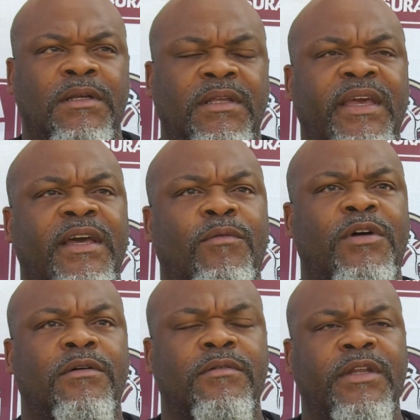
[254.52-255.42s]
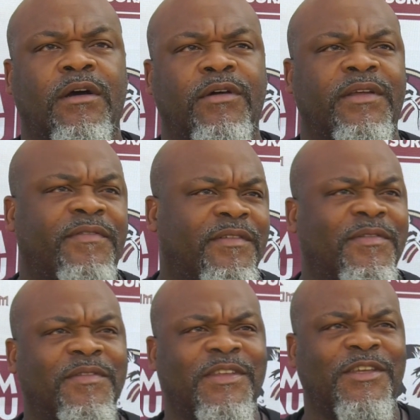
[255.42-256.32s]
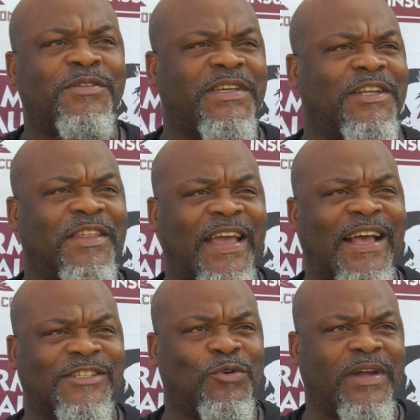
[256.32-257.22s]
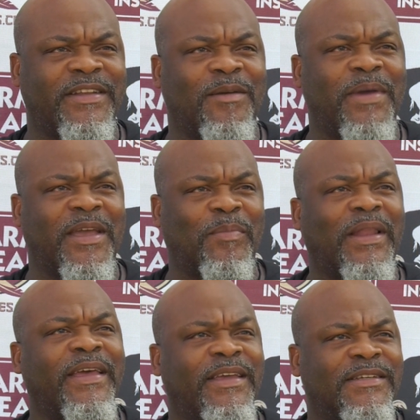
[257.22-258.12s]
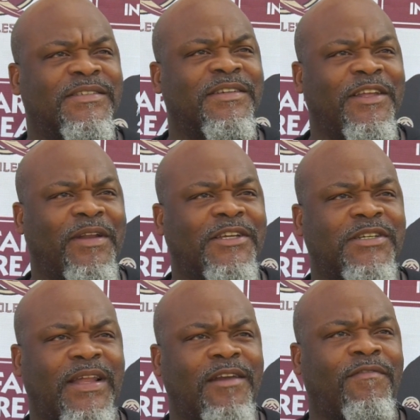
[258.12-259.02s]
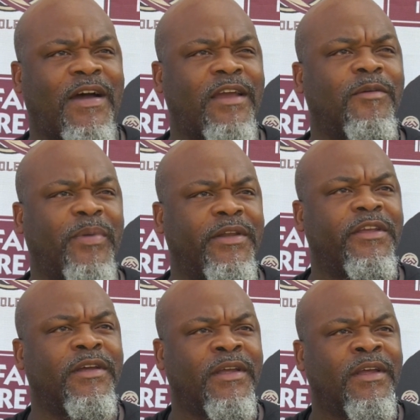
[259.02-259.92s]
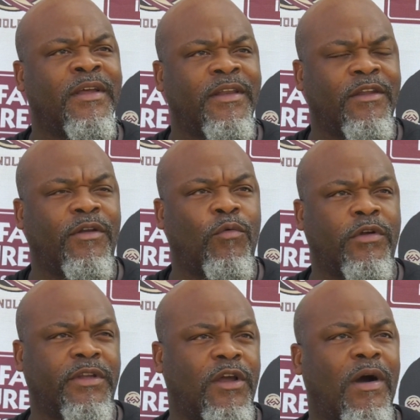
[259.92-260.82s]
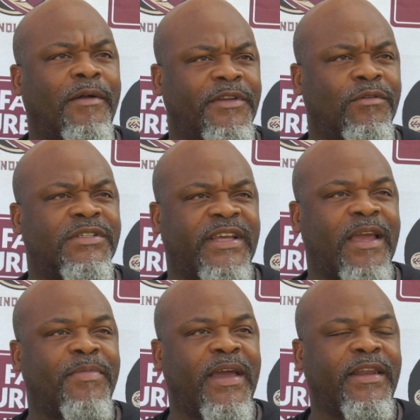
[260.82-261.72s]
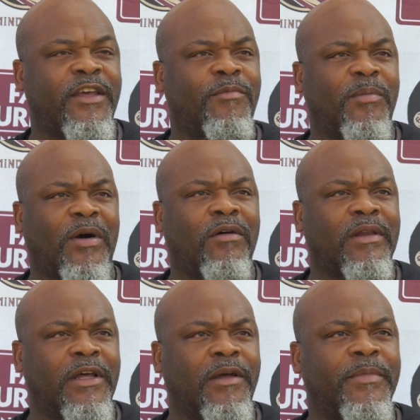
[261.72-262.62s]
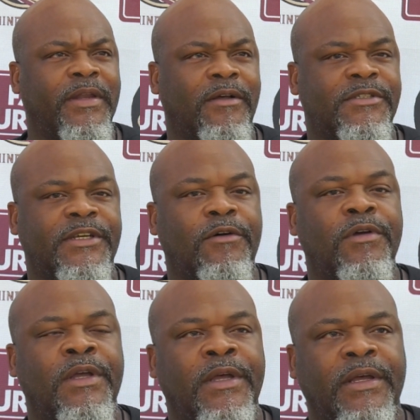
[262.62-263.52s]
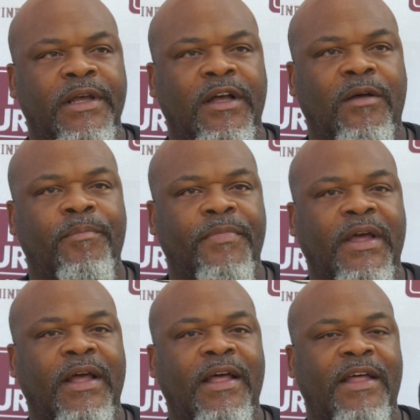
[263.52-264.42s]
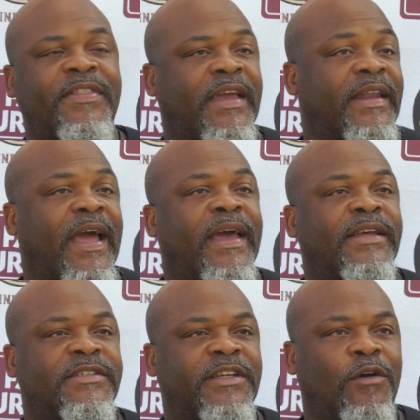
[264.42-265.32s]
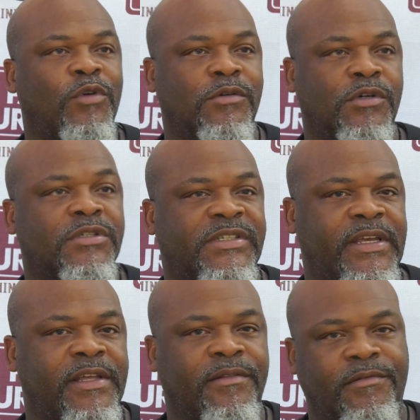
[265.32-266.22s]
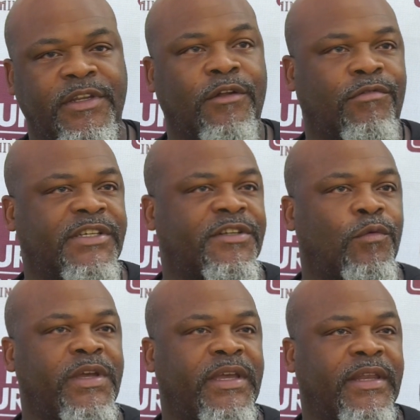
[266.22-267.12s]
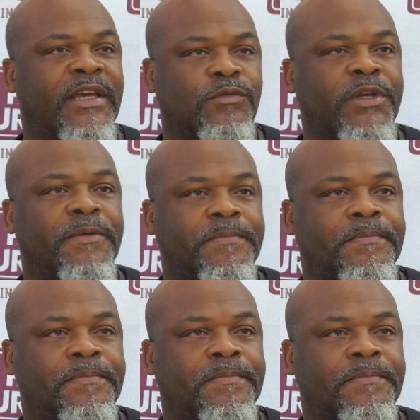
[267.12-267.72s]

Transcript: Yeah, well, you know, if you've seen other guys going out there making plays, you know, that should light a fire up under you, you know, and wanting to go out and do the same thing to help the ball club, you know, so I think it has. You know, we'll see, you know, the rest of the week and next week.